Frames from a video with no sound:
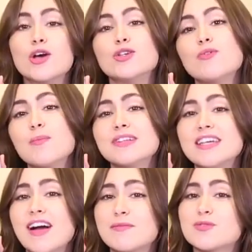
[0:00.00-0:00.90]
you won't
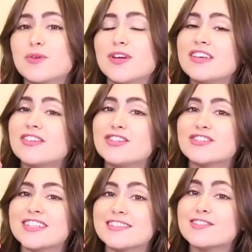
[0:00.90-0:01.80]
believe how much more even your
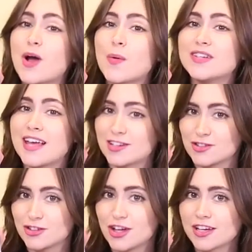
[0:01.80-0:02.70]
skin's tone and
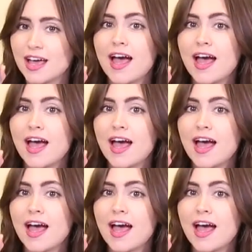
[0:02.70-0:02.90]
texture look.